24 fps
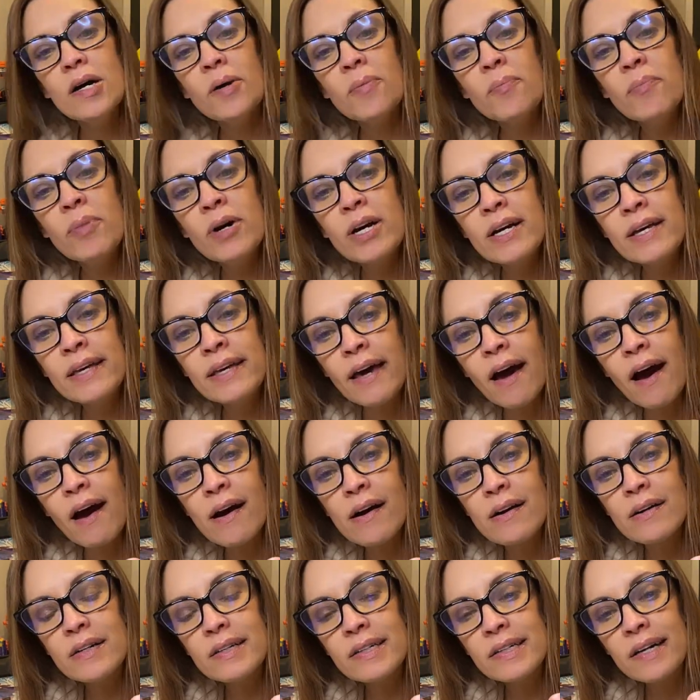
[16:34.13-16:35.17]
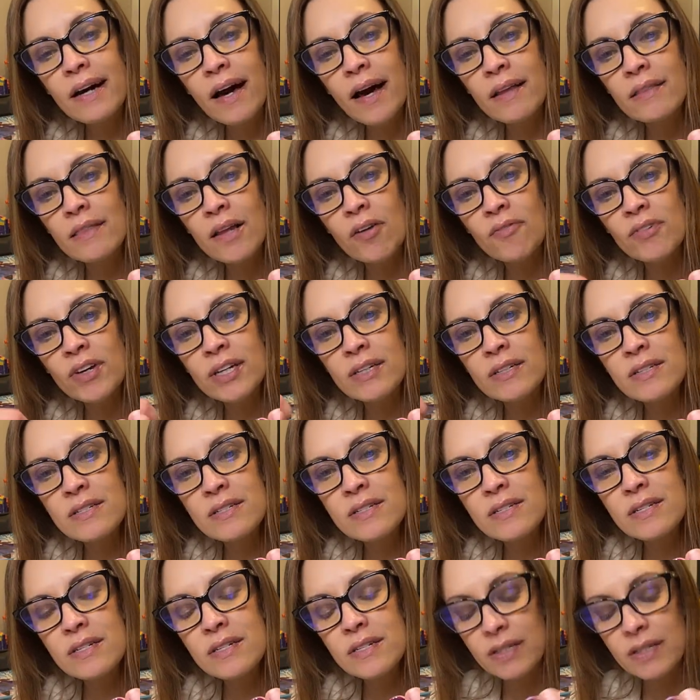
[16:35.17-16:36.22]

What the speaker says: But yeah, I love it.